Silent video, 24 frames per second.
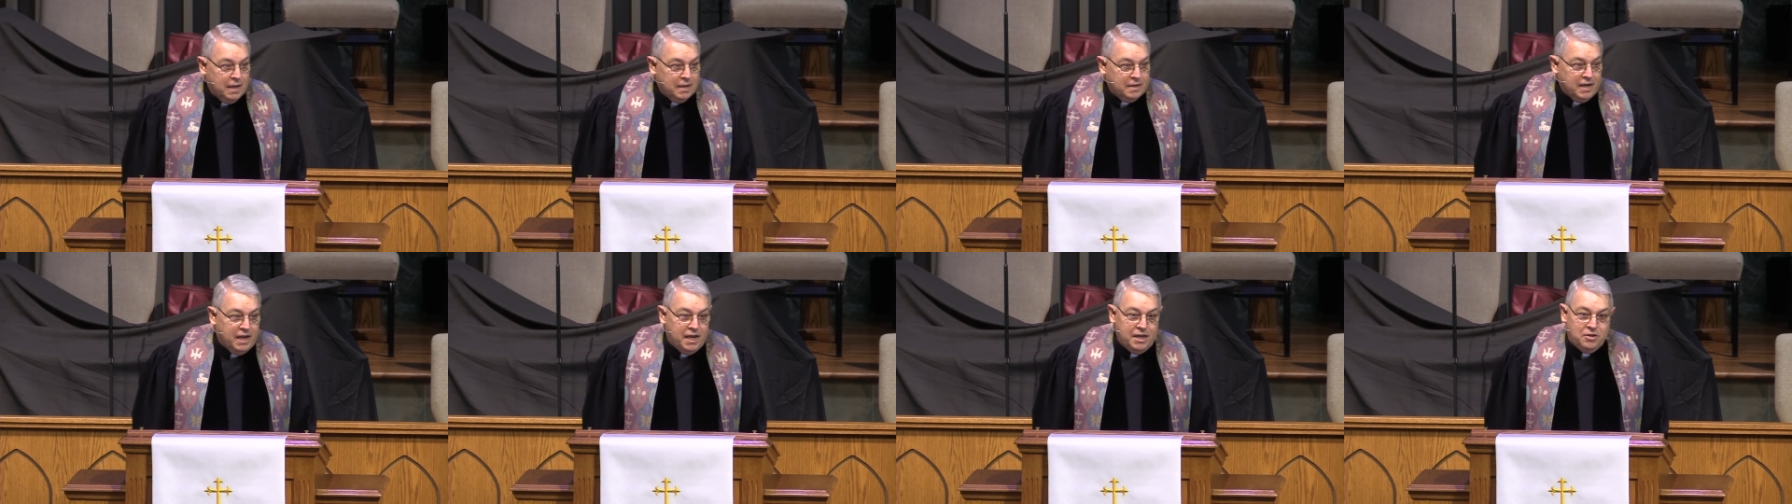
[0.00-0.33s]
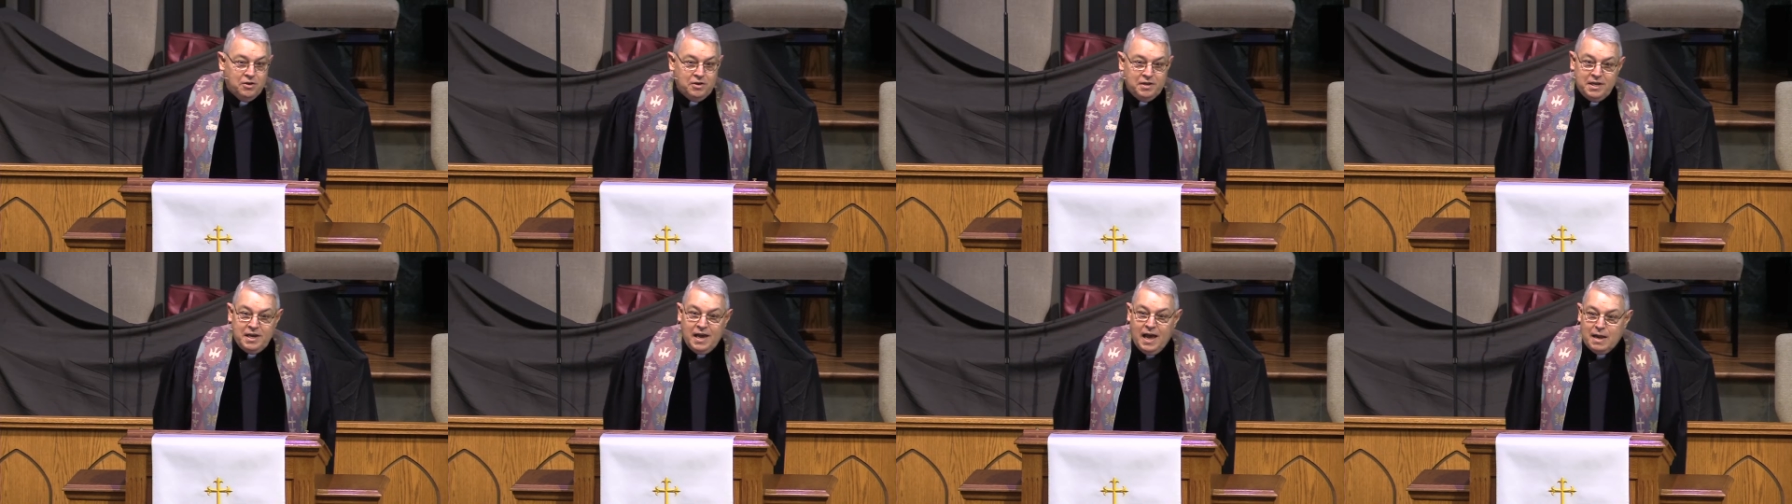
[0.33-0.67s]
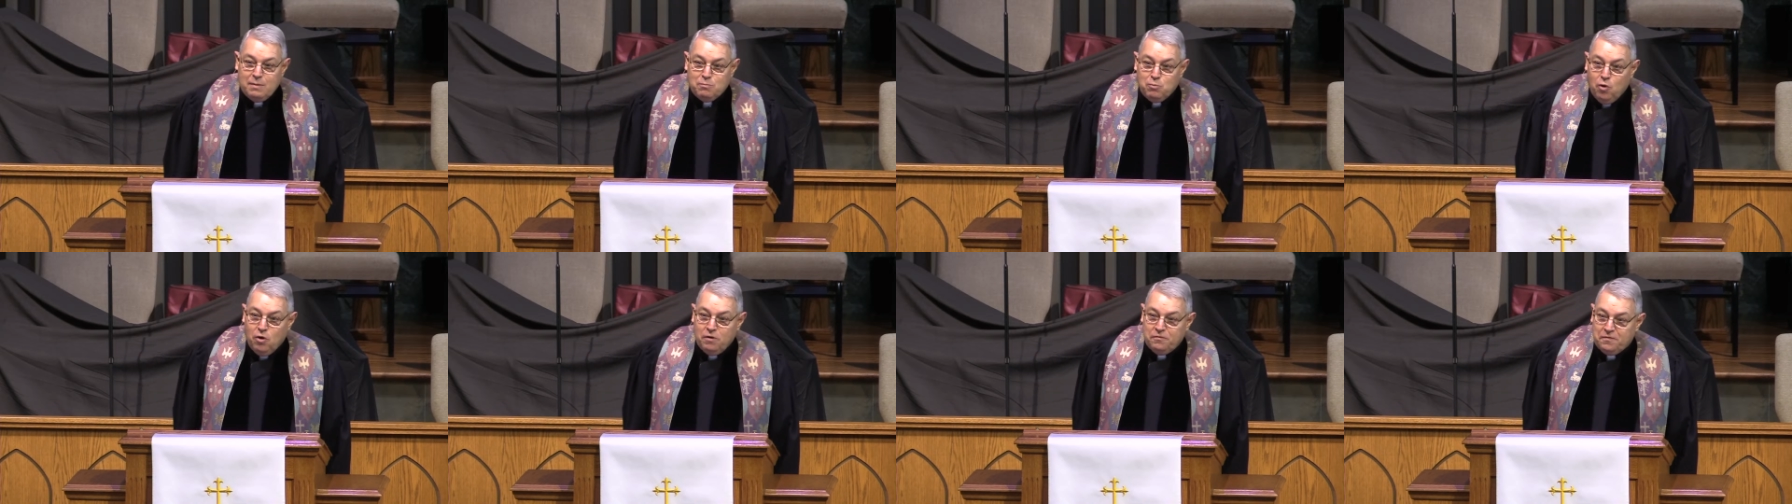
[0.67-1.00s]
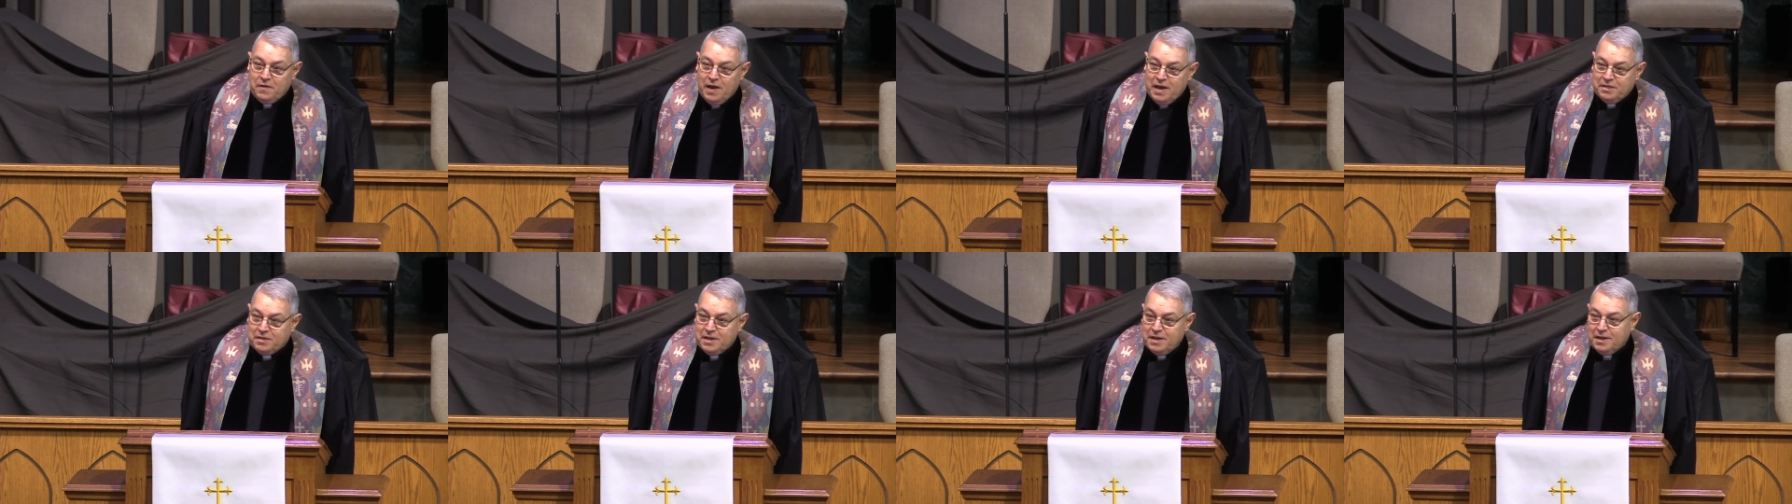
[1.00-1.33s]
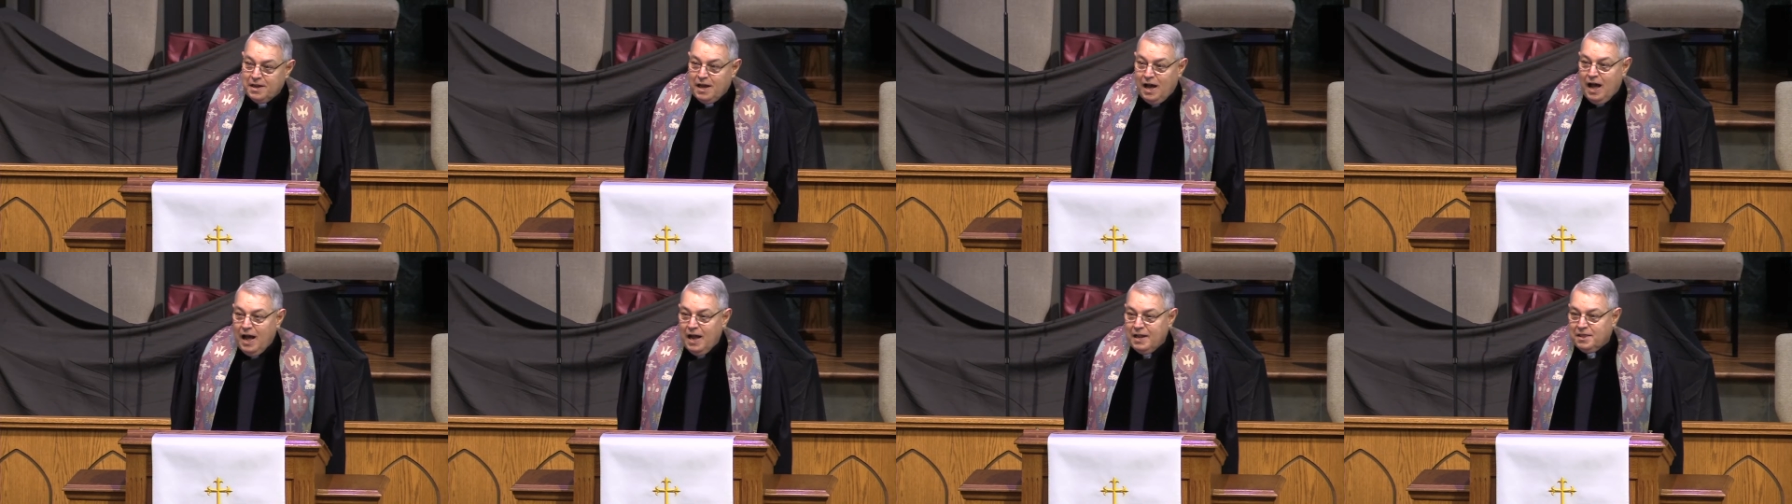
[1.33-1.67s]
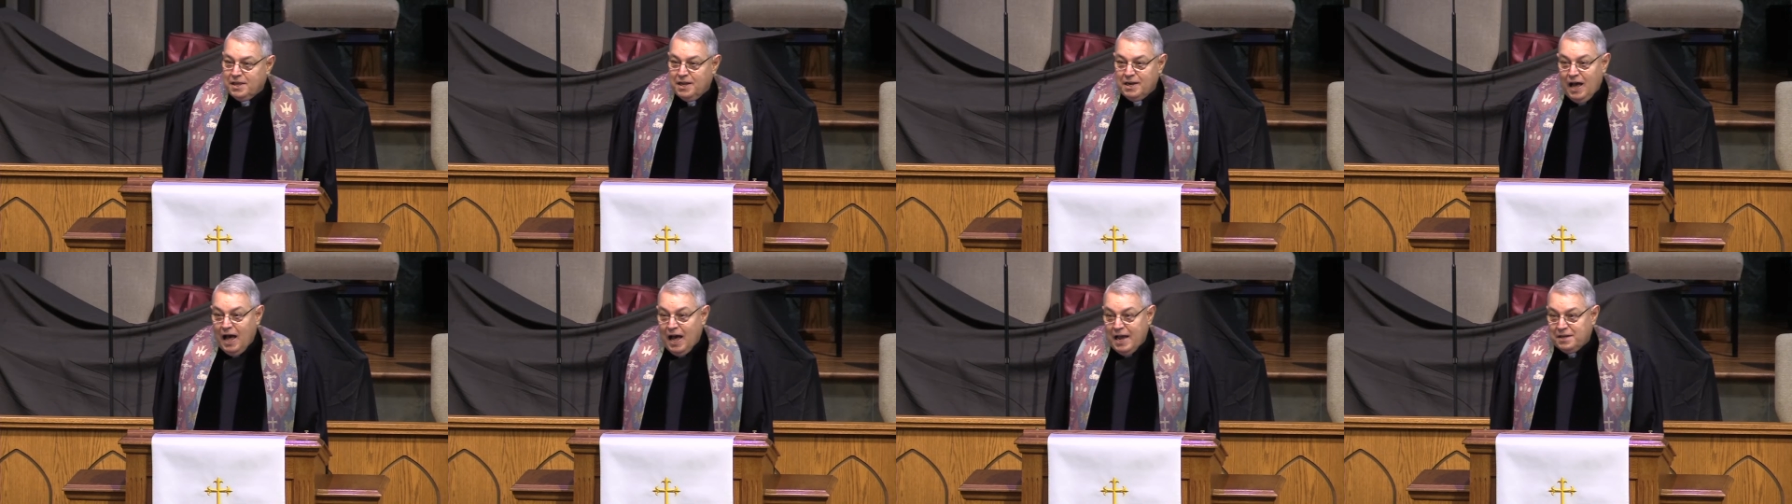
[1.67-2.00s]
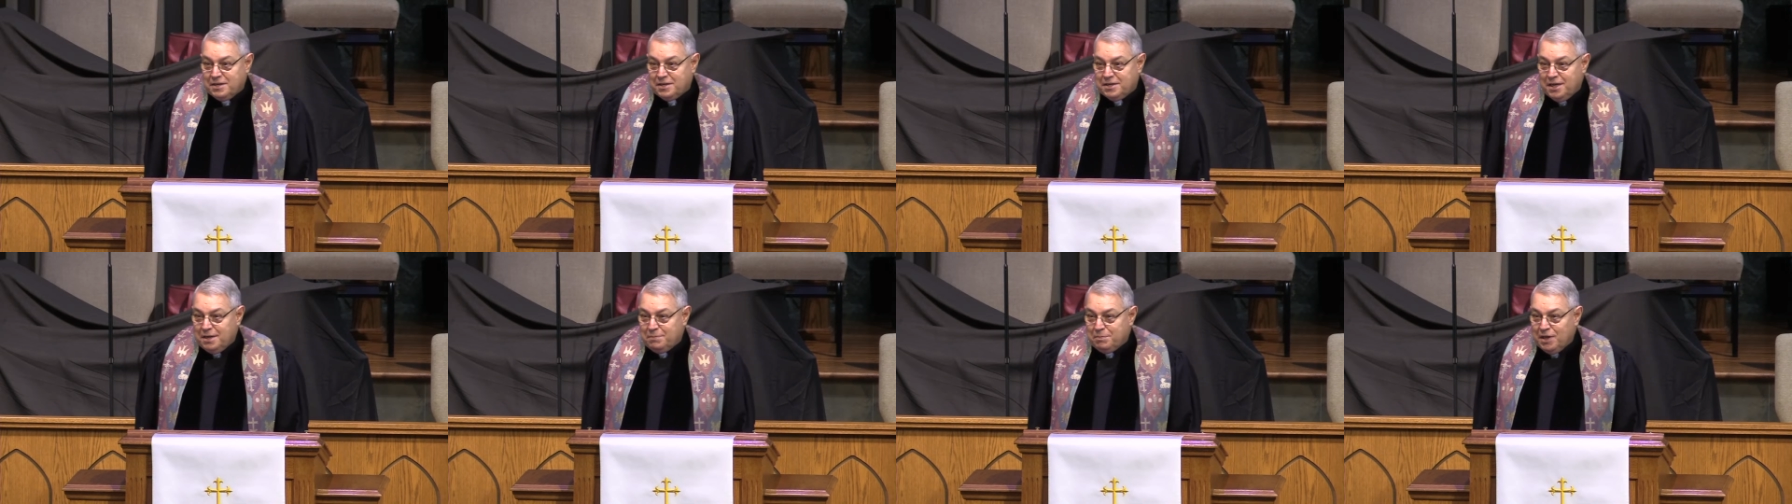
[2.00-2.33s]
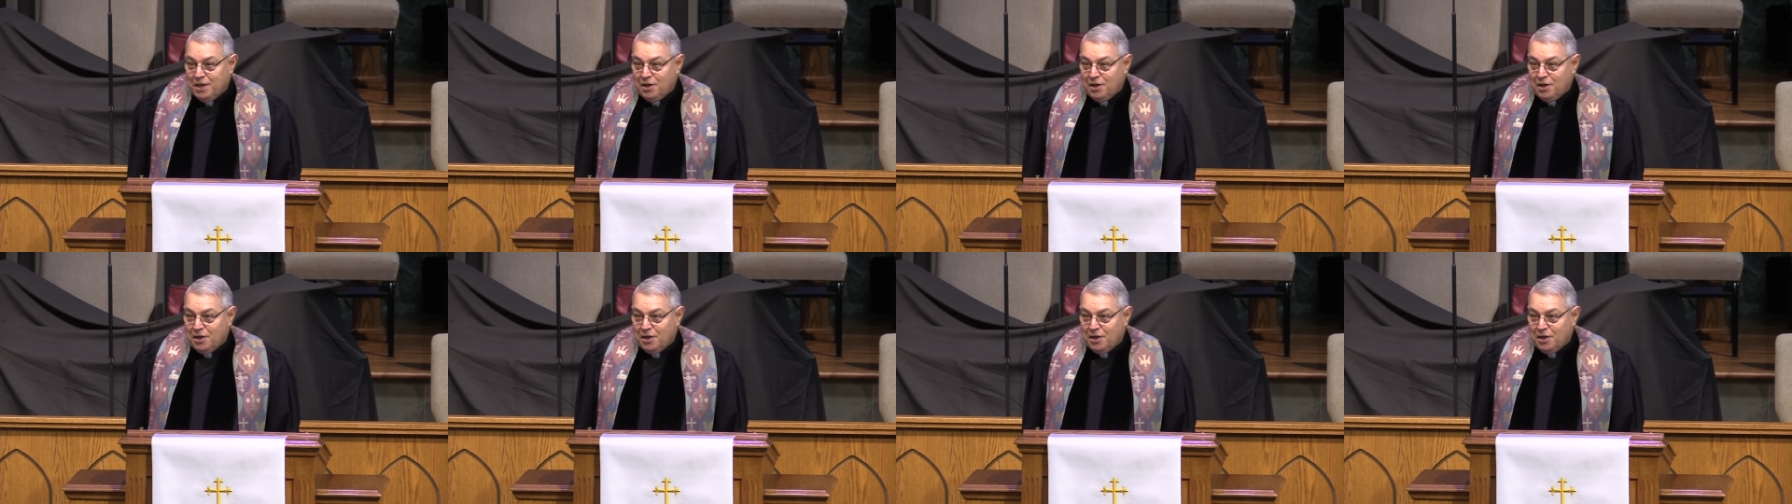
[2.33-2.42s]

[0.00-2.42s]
Now, either he had more faith in God than I did